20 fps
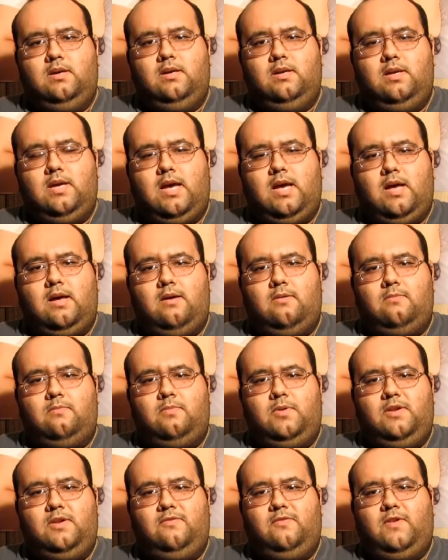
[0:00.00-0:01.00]
yeah,
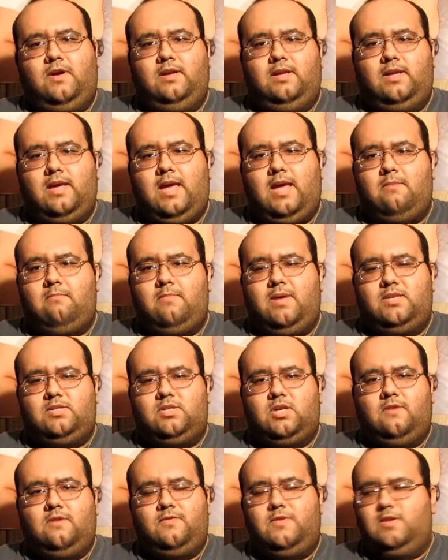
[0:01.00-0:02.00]
pretty fun game based
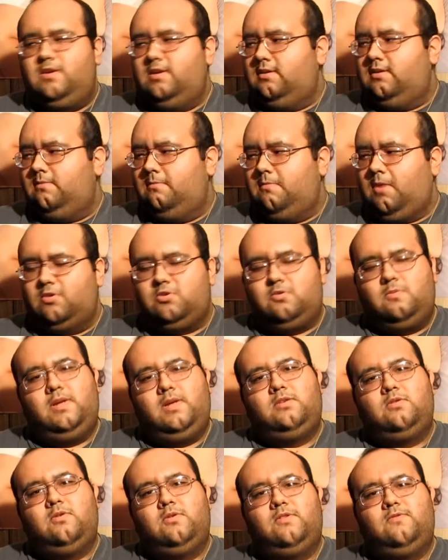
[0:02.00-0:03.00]
off the Ultraman
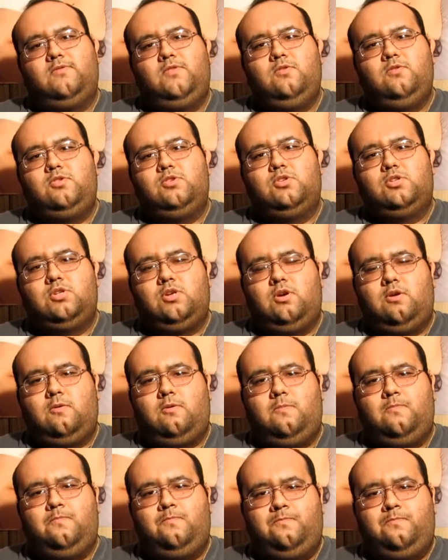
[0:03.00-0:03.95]
Toward the Future show.